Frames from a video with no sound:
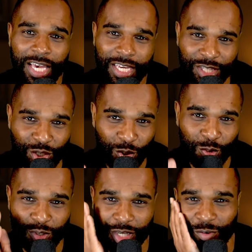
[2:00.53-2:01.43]
in
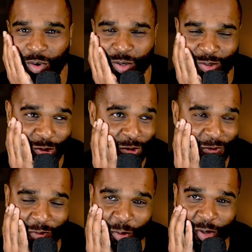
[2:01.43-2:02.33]

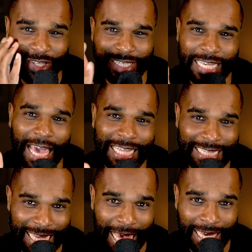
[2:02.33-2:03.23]
2024? Because it's getting
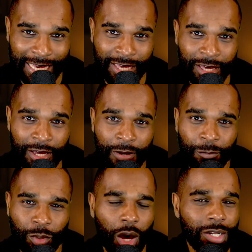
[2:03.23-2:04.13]
techie.
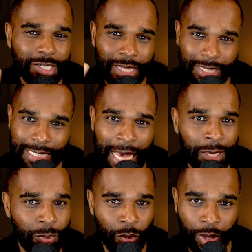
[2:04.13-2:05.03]
Got to set the
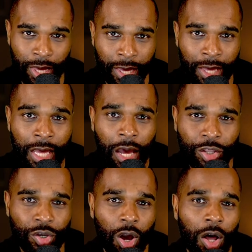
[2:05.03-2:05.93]
table here, and
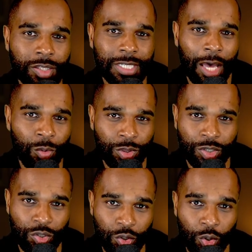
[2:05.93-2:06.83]
you can't tell this
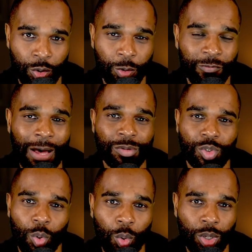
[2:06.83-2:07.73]
story without
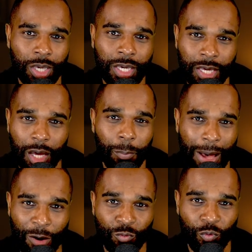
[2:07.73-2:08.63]
talking
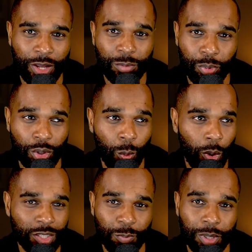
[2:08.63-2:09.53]
about Red Bull and
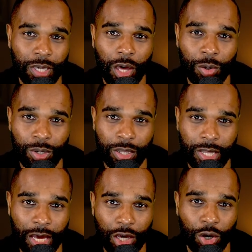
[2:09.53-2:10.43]
what's been going on
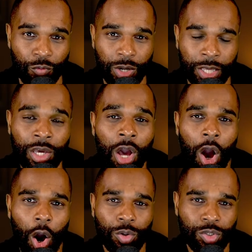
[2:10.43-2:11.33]
there currently.
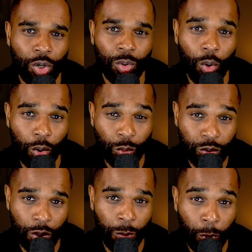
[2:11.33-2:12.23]
Auto,
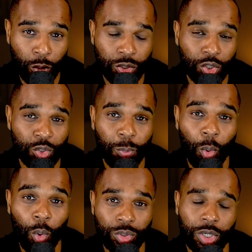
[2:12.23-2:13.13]
Auto
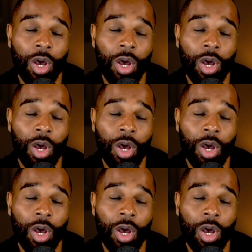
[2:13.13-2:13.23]
Motorsport,